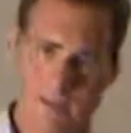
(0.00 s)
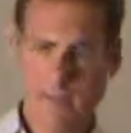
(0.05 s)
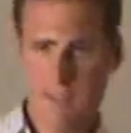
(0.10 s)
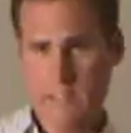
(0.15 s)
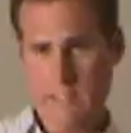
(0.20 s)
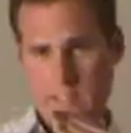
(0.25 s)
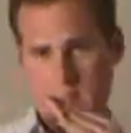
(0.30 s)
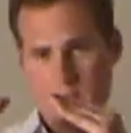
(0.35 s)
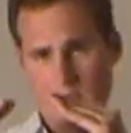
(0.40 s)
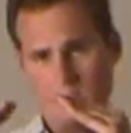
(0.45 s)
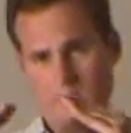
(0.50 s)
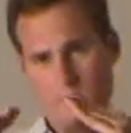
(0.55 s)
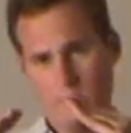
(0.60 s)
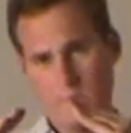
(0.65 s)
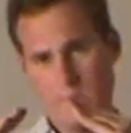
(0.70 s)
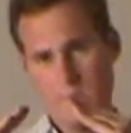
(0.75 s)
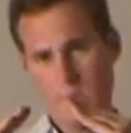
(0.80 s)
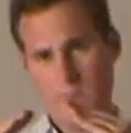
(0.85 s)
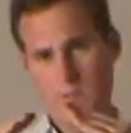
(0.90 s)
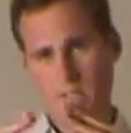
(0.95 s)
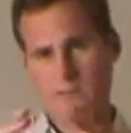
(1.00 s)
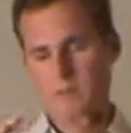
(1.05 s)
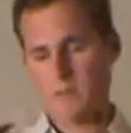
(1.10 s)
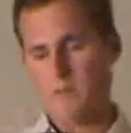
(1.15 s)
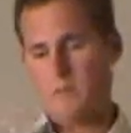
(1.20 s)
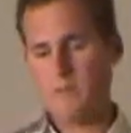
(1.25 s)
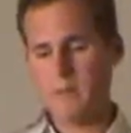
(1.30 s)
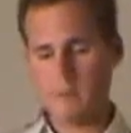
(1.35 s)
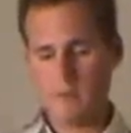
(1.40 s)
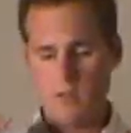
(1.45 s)
Inside it will be bleachers.
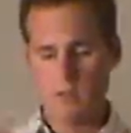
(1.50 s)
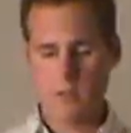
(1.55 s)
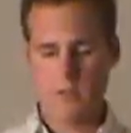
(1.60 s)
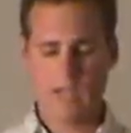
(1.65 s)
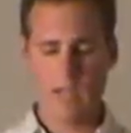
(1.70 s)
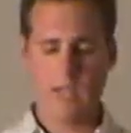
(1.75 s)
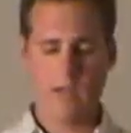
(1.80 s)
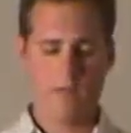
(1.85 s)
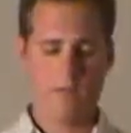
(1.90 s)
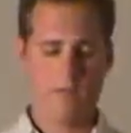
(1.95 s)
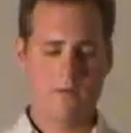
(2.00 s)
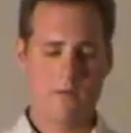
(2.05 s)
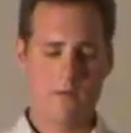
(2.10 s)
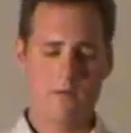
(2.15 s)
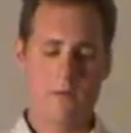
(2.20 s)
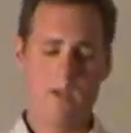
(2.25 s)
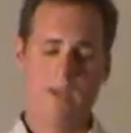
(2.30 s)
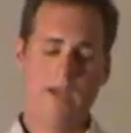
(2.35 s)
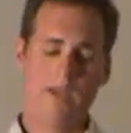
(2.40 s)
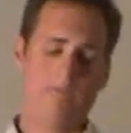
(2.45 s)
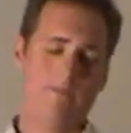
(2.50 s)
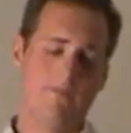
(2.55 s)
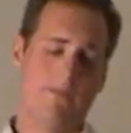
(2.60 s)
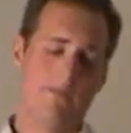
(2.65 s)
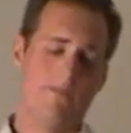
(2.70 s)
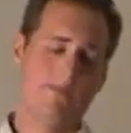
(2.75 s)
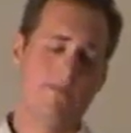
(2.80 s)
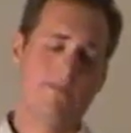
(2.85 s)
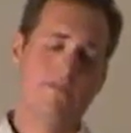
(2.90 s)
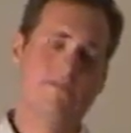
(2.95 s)
You'll be able to look out, and you'll be
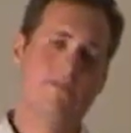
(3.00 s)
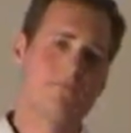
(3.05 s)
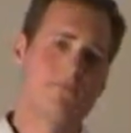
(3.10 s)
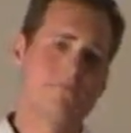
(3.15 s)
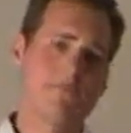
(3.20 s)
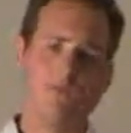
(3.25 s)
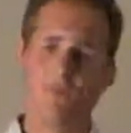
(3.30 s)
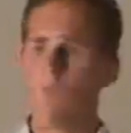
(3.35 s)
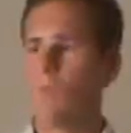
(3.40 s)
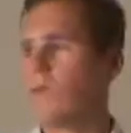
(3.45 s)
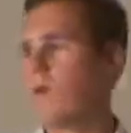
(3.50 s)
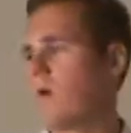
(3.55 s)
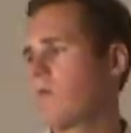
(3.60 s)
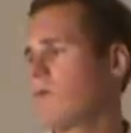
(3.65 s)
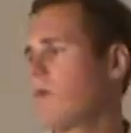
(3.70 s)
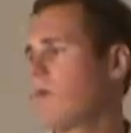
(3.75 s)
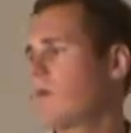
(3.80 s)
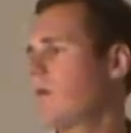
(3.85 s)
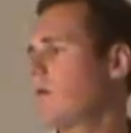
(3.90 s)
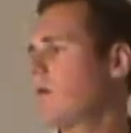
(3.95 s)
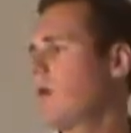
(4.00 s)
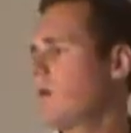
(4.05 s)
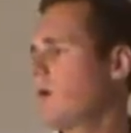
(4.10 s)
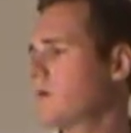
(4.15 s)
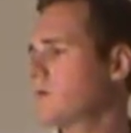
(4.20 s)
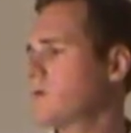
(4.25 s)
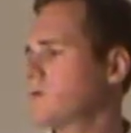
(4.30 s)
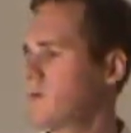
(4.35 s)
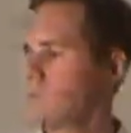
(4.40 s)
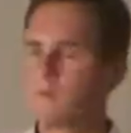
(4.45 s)
able to just walk right
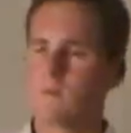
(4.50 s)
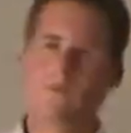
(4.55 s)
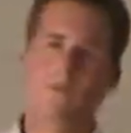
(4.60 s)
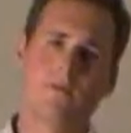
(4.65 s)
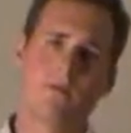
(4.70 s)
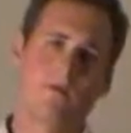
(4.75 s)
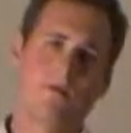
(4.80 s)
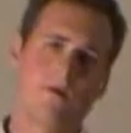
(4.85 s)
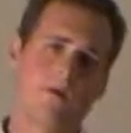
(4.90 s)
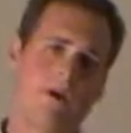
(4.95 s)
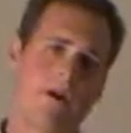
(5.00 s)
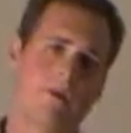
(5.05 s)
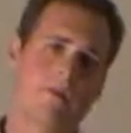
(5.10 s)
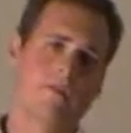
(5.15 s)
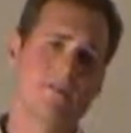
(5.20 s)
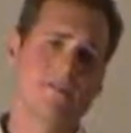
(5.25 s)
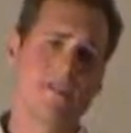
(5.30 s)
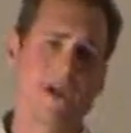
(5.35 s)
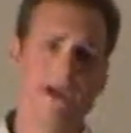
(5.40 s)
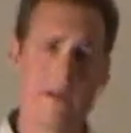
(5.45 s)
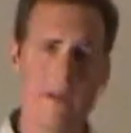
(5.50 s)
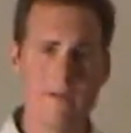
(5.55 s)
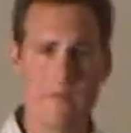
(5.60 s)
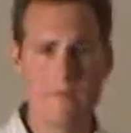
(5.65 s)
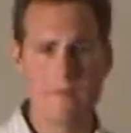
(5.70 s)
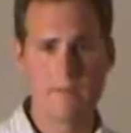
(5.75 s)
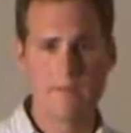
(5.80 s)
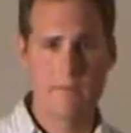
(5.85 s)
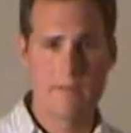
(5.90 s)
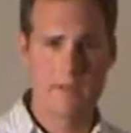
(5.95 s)
across to the other side of
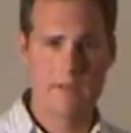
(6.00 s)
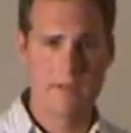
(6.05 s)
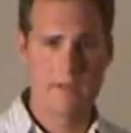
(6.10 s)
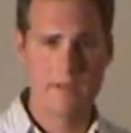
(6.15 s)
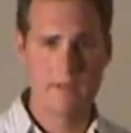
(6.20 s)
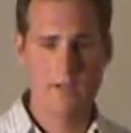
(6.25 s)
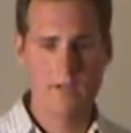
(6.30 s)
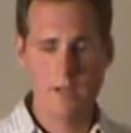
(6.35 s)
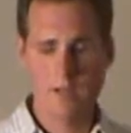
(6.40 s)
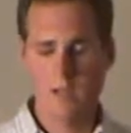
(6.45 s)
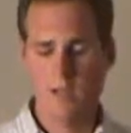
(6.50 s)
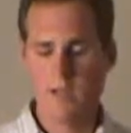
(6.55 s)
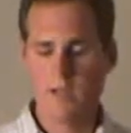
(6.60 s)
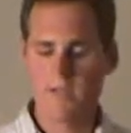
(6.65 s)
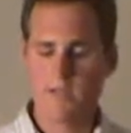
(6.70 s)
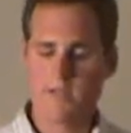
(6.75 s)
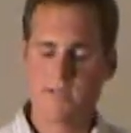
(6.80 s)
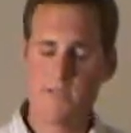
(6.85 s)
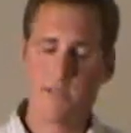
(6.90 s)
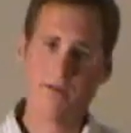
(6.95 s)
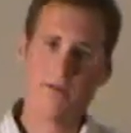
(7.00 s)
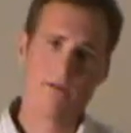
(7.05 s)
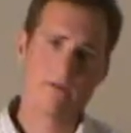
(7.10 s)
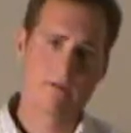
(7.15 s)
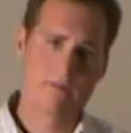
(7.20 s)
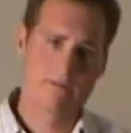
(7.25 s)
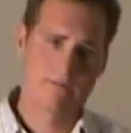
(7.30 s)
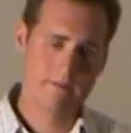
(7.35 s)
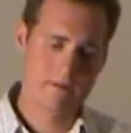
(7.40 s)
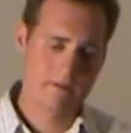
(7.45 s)
the building and see another
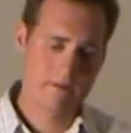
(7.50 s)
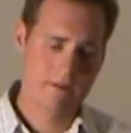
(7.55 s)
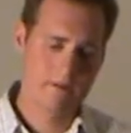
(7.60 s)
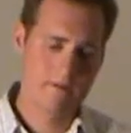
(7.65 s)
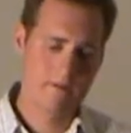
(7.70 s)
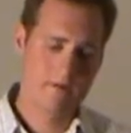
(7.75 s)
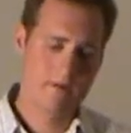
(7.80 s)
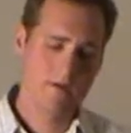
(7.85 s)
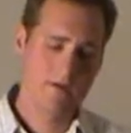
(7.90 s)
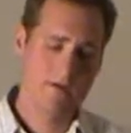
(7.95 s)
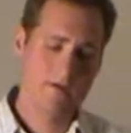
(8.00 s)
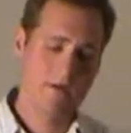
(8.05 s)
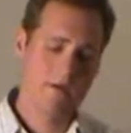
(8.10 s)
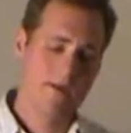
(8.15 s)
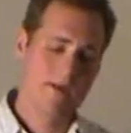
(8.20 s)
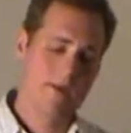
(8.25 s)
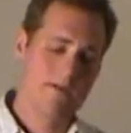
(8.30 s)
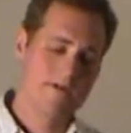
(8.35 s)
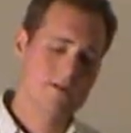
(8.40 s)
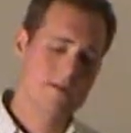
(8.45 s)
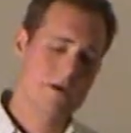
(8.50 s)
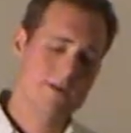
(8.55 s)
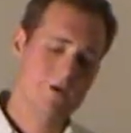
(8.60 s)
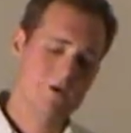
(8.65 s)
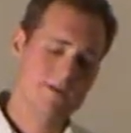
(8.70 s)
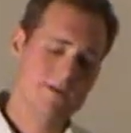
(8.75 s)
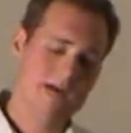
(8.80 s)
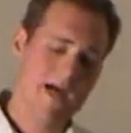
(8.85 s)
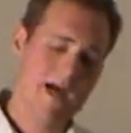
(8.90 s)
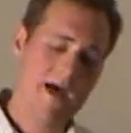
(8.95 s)
event. Now, this
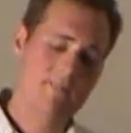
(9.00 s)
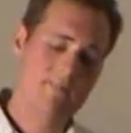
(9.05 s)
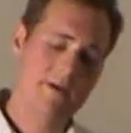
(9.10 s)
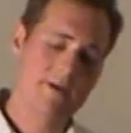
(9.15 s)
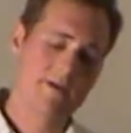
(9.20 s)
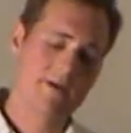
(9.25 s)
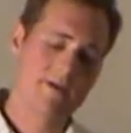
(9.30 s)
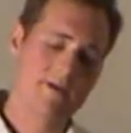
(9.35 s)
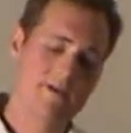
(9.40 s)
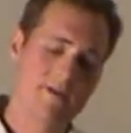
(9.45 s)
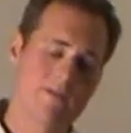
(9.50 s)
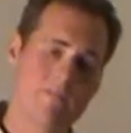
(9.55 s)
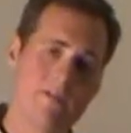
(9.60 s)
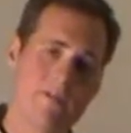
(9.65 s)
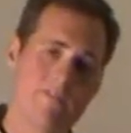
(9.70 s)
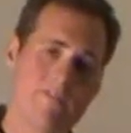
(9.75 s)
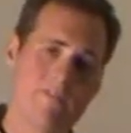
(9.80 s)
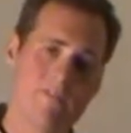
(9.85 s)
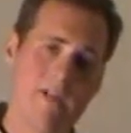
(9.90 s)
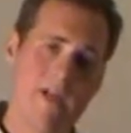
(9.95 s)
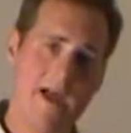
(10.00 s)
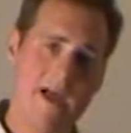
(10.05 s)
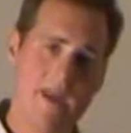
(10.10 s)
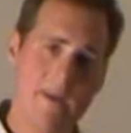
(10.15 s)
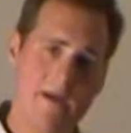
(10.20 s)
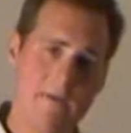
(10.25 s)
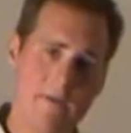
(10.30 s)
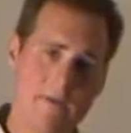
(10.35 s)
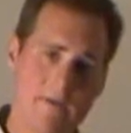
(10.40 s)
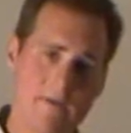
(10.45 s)
whole top area is going to be
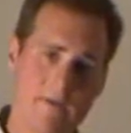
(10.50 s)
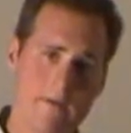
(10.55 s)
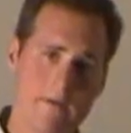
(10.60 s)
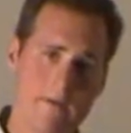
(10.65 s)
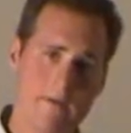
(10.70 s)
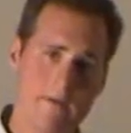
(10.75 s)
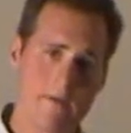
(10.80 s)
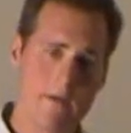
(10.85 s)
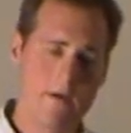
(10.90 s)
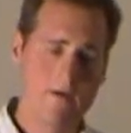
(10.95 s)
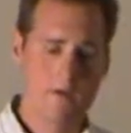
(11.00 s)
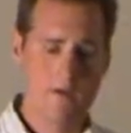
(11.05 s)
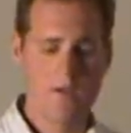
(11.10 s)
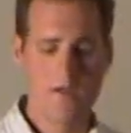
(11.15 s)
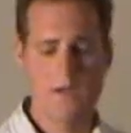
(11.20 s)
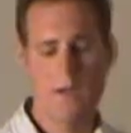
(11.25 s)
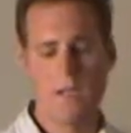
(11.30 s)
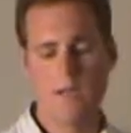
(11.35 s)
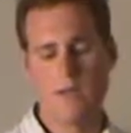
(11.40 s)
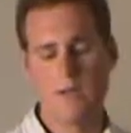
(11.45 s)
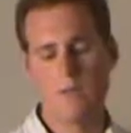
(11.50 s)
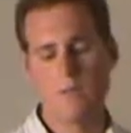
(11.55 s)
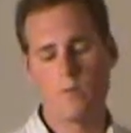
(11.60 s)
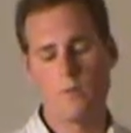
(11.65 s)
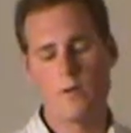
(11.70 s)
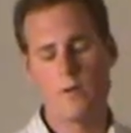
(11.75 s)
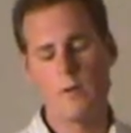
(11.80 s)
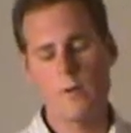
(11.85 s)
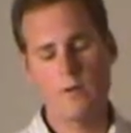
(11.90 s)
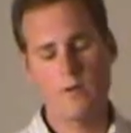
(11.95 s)
flat, and
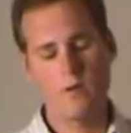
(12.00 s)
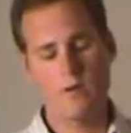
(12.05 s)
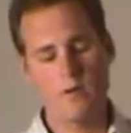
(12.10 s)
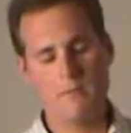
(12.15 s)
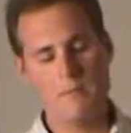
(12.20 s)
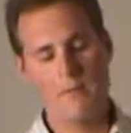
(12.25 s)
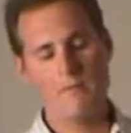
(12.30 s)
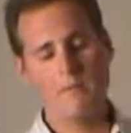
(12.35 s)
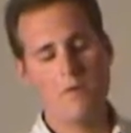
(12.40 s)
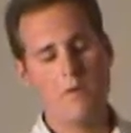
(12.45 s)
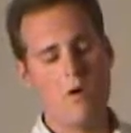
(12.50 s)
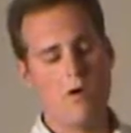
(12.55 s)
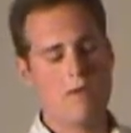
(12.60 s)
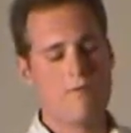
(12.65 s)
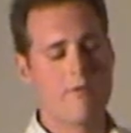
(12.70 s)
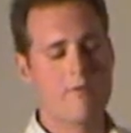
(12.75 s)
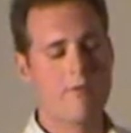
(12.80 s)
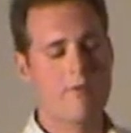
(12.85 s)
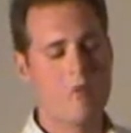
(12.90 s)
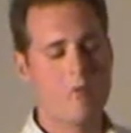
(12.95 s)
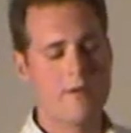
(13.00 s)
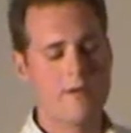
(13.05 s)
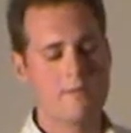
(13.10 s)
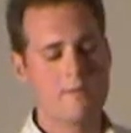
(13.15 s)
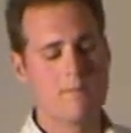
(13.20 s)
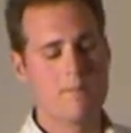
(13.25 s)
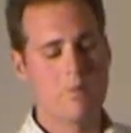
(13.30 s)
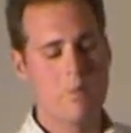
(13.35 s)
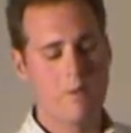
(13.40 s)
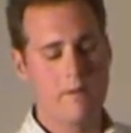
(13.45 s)
you're going to be able to walk from point to
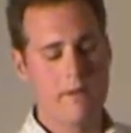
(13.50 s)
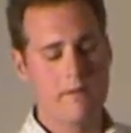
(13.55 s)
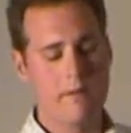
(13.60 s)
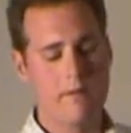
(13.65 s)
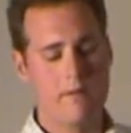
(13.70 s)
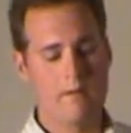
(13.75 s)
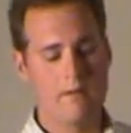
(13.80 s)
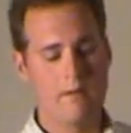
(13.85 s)
point.